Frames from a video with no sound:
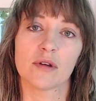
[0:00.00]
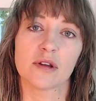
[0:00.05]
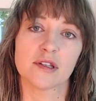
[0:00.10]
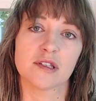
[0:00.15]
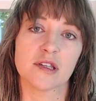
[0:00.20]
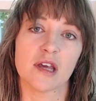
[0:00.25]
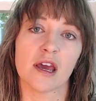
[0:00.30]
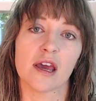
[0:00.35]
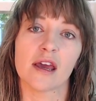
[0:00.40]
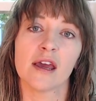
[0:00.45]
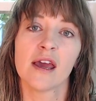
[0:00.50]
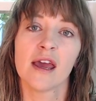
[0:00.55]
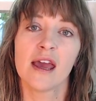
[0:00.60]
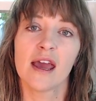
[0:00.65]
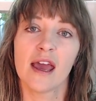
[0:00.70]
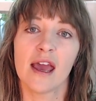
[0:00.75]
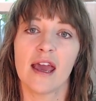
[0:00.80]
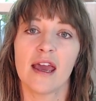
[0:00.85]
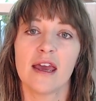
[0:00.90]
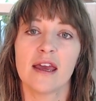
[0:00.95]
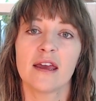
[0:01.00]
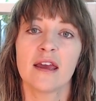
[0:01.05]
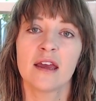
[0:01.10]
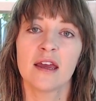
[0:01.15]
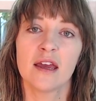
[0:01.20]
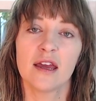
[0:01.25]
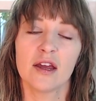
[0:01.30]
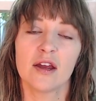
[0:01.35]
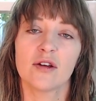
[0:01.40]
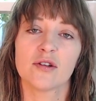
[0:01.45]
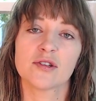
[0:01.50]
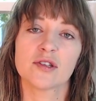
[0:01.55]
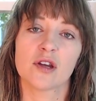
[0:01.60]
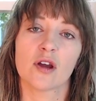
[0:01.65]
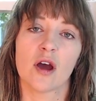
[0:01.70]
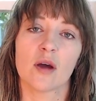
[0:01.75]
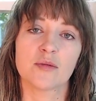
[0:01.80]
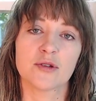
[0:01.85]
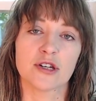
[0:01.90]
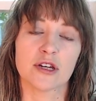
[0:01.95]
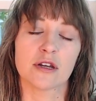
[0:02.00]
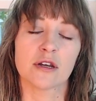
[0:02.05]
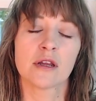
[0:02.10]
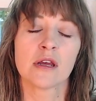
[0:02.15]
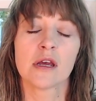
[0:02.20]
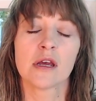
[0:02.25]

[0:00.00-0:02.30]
to say, hey, here's an option.